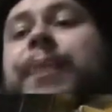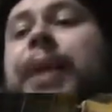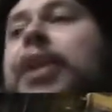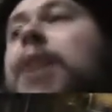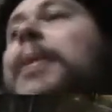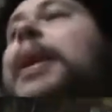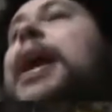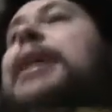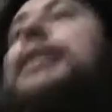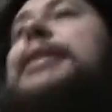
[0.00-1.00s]
and no matter
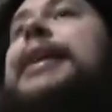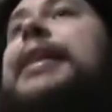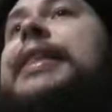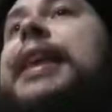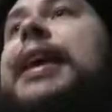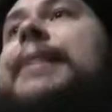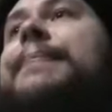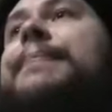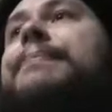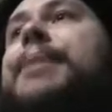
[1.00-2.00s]
how you get there,
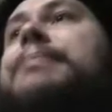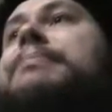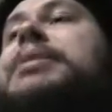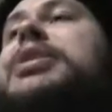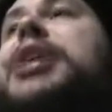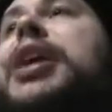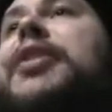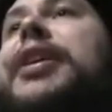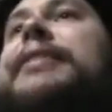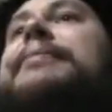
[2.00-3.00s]
but
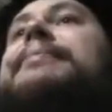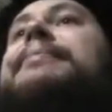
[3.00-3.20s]
sharing